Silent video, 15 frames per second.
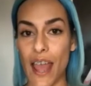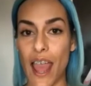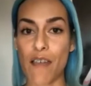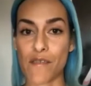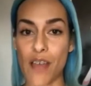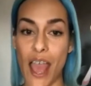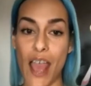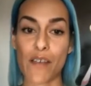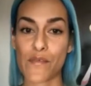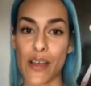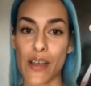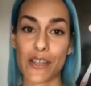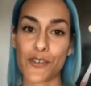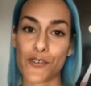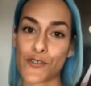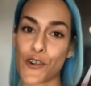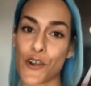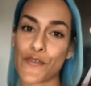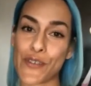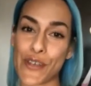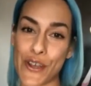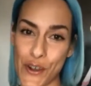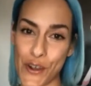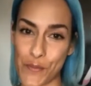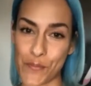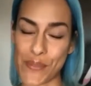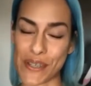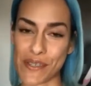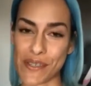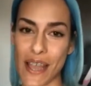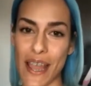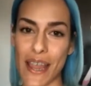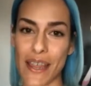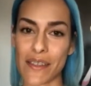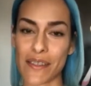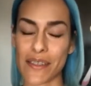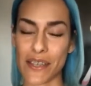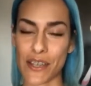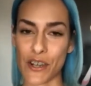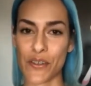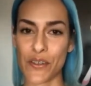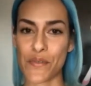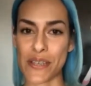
have a little trophy at home to say that,